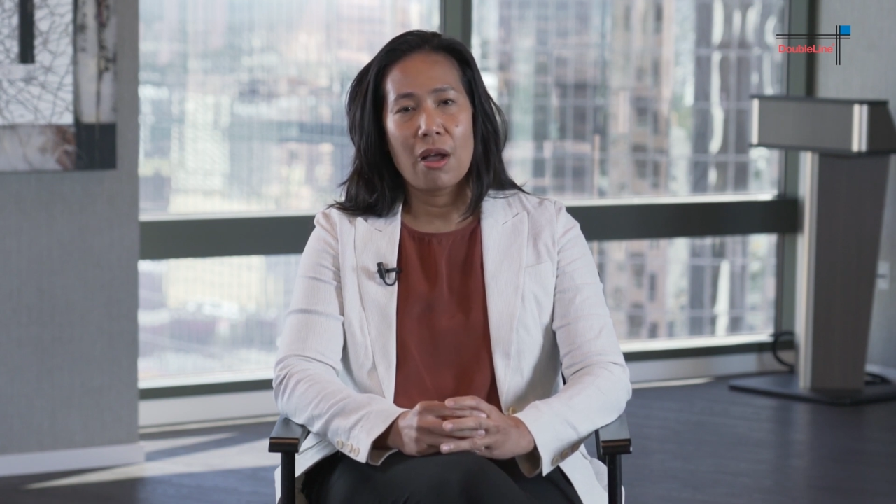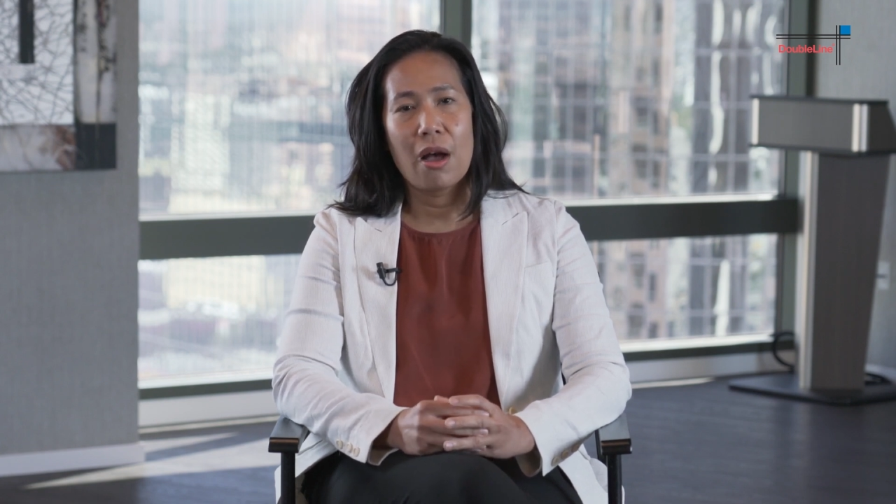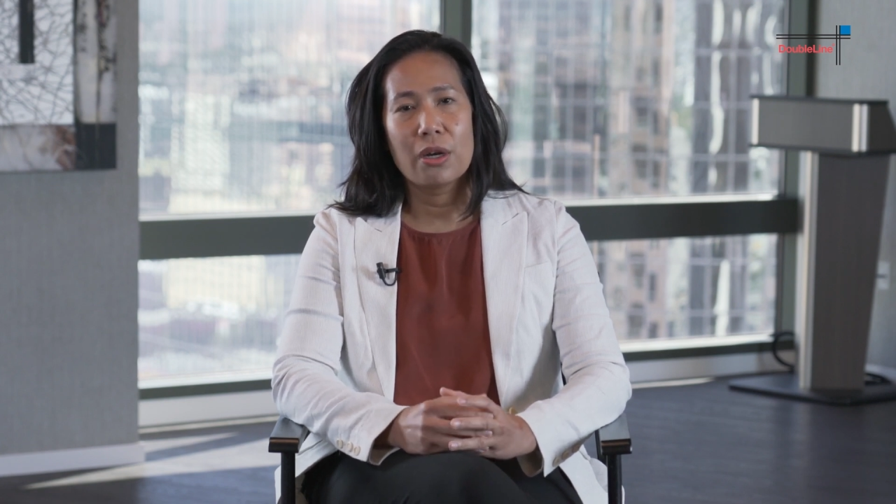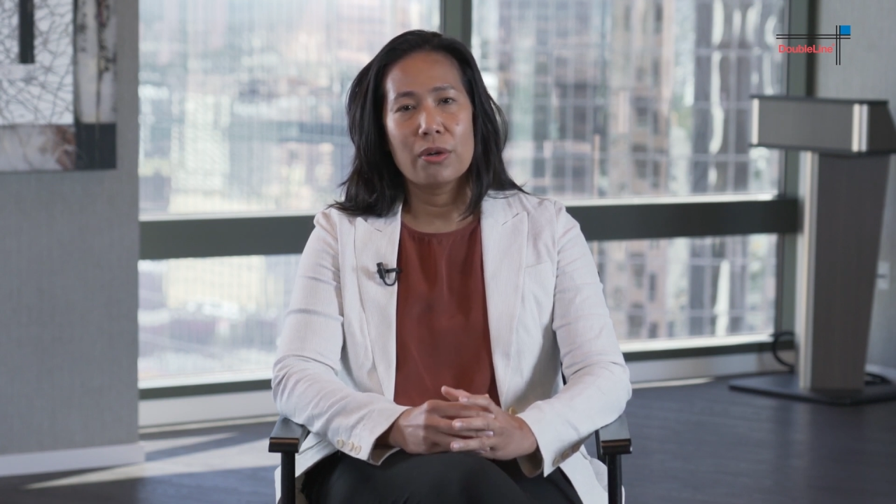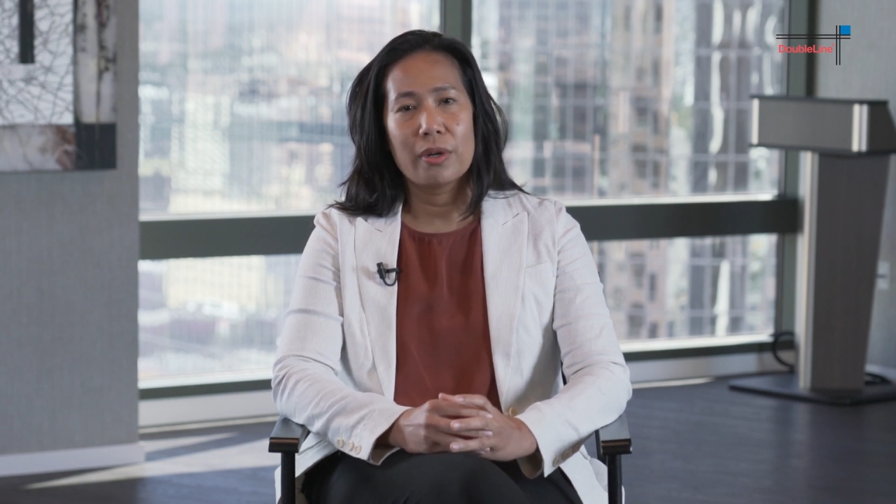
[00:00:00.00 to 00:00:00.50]

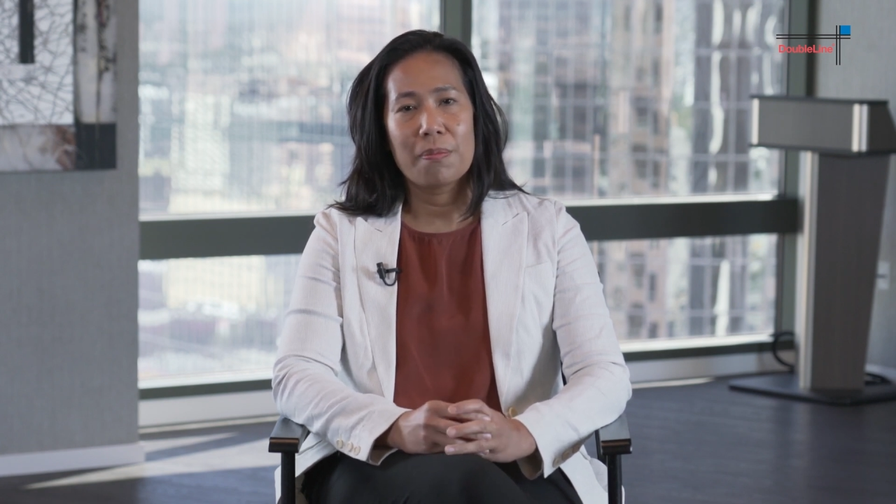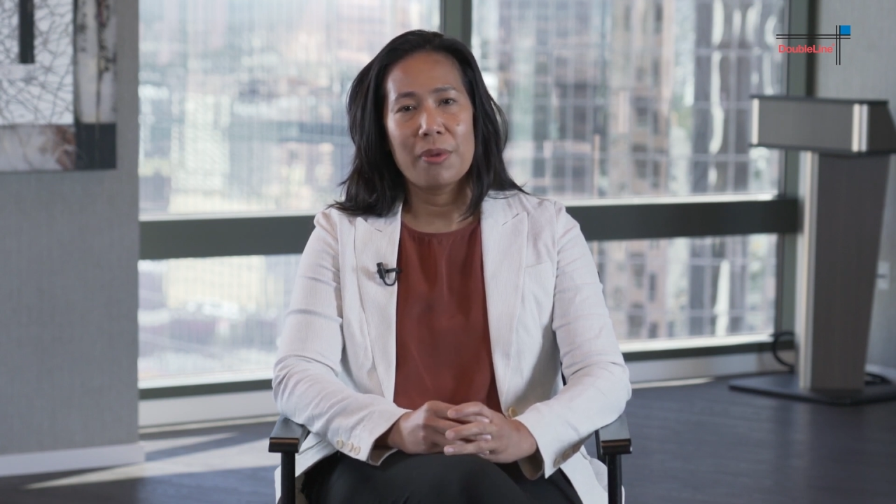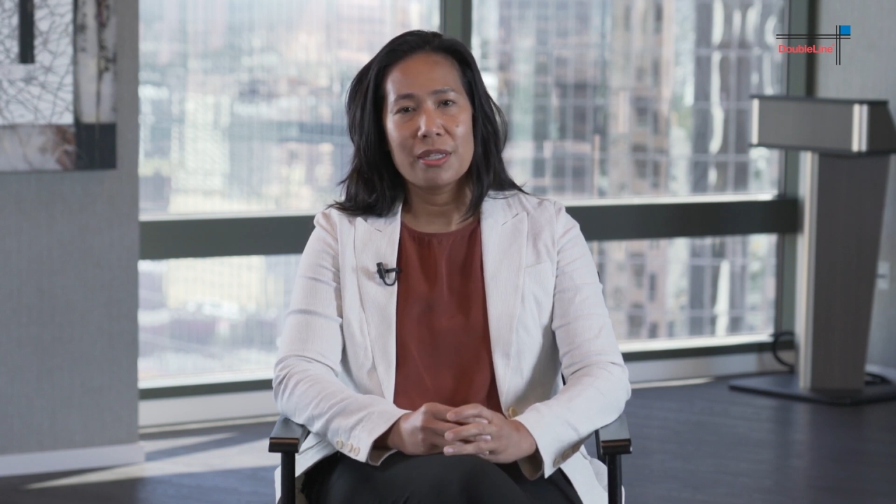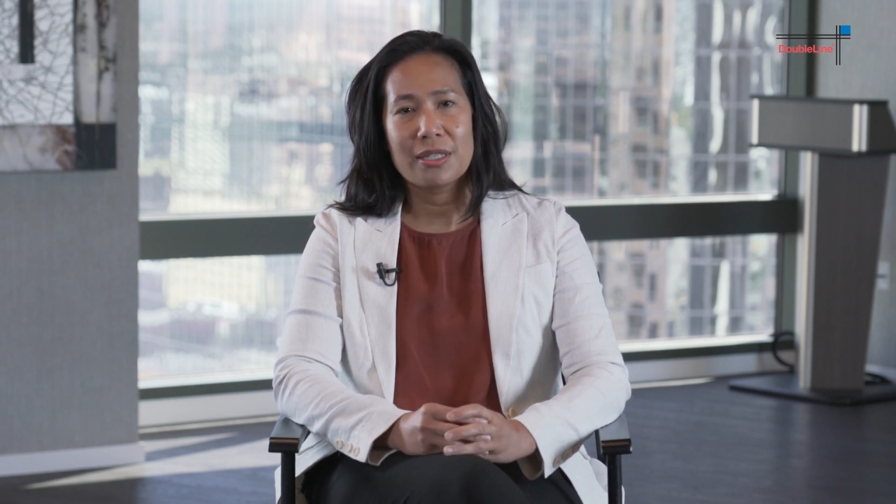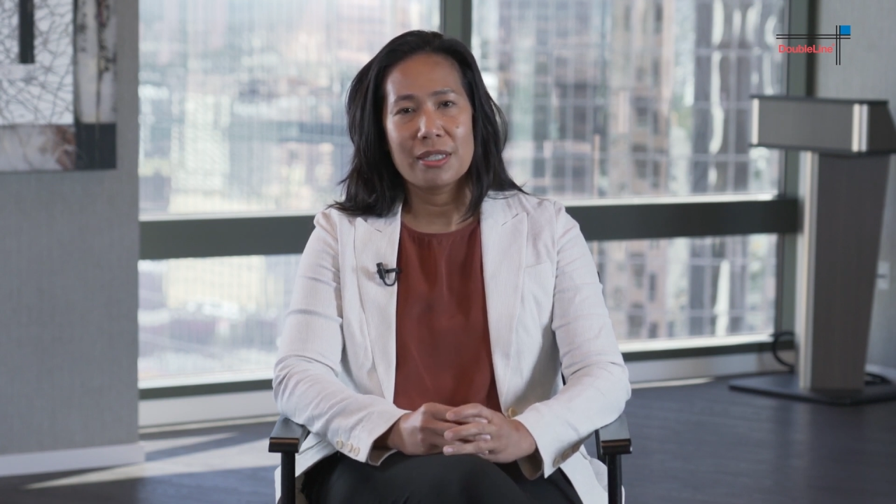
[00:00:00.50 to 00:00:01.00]
ongoing
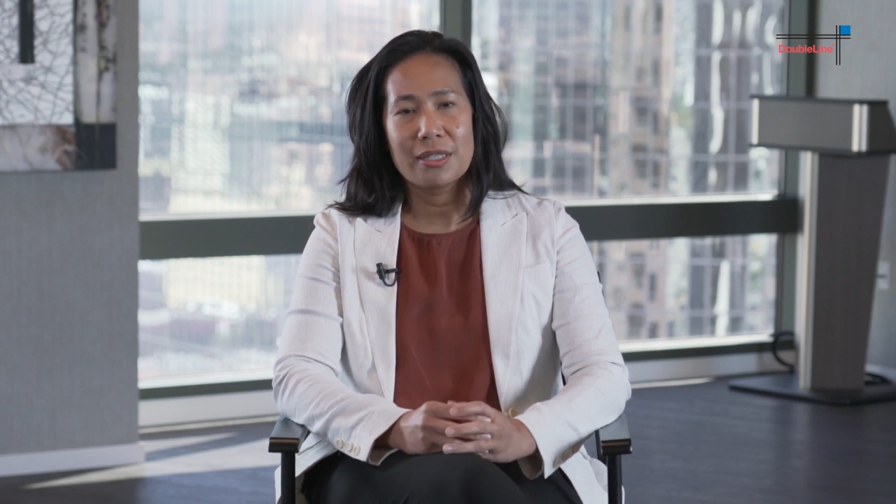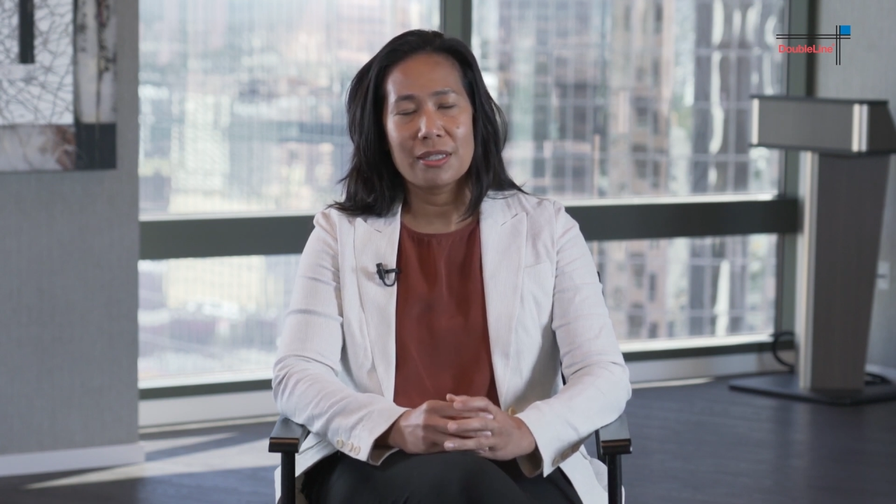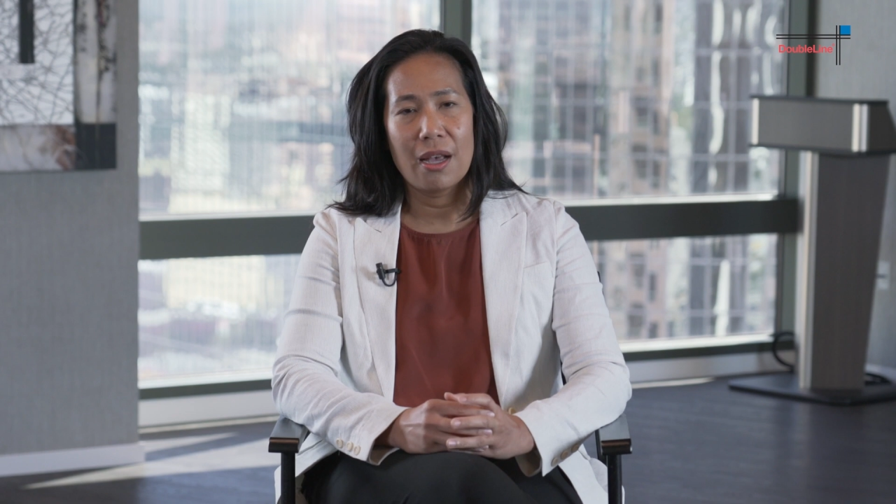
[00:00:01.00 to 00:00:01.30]
basis.